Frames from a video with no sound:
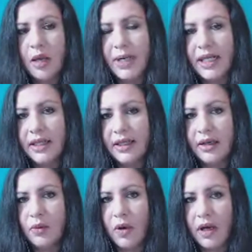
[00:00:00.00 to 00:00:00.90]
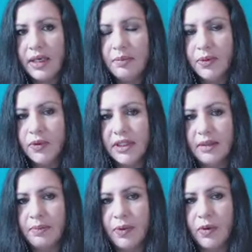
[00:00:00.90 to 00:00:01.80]
But I think that one
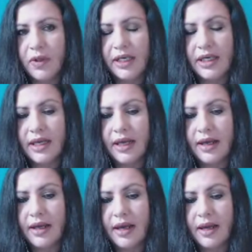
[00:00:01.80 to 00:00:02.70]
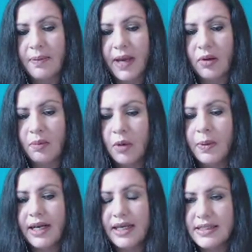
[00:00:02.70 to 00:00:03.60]
important point about
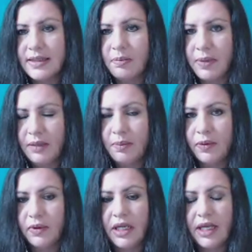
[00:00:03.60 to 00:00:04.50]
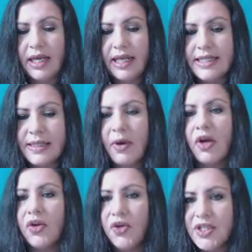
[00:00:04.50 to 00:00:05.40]
mobilizing people is
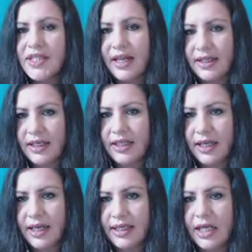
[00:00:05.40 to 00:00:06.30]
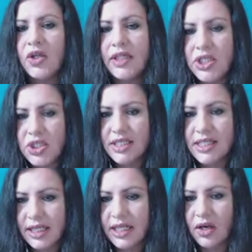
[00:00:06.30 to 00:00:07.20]
about understanding the
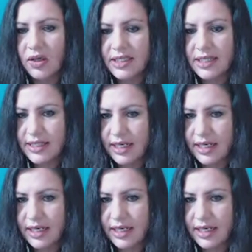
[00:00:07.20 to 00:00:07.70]
conditions and the context.